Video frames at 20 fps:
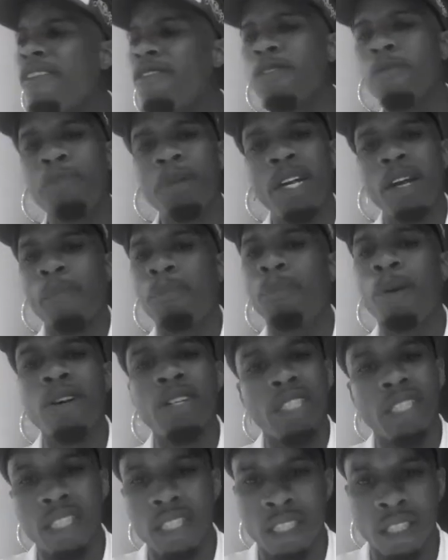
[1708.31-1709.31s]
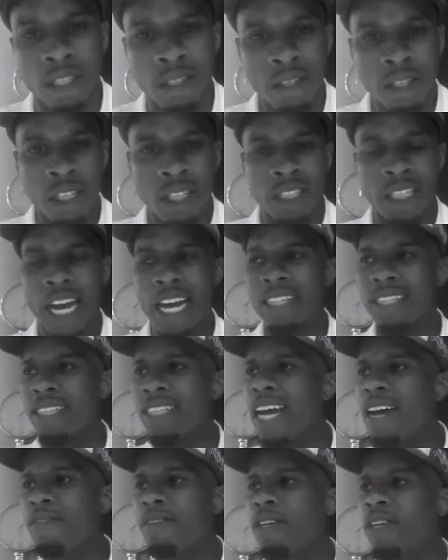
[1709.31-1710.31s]
Like, I've never been a
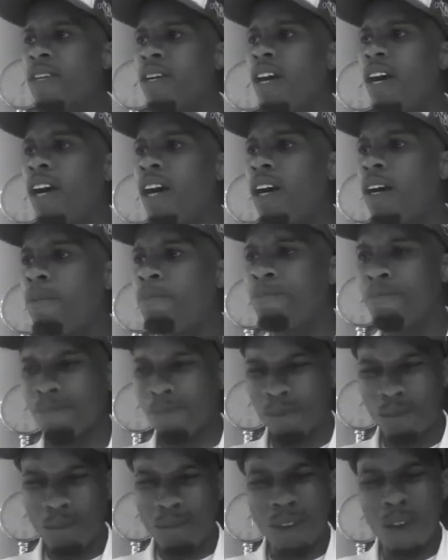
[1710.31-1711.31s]
person that's